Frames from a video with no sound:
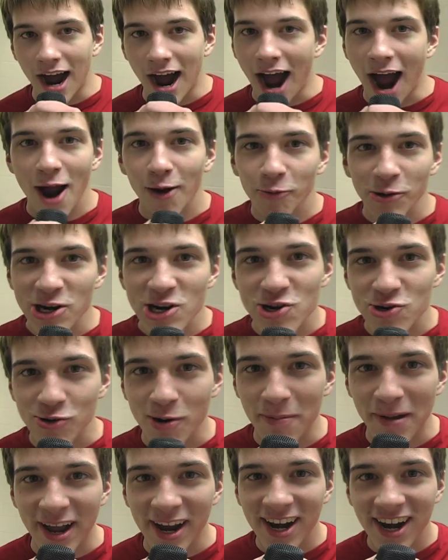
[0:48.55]
I win,
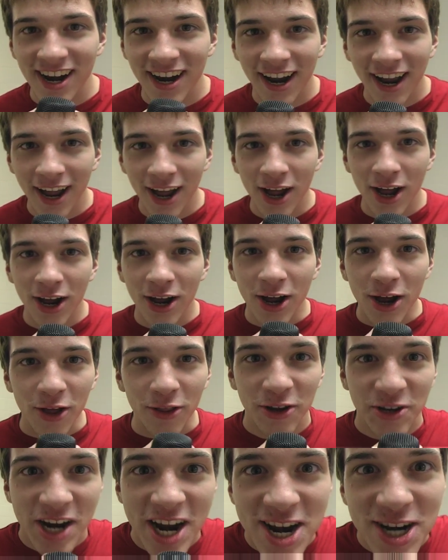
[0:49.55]
Trebek.
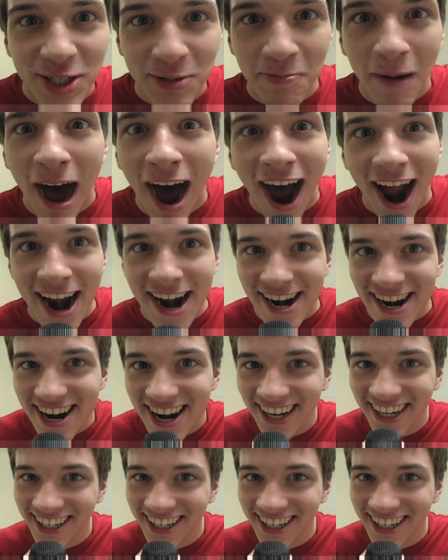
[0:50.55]
The day is mine.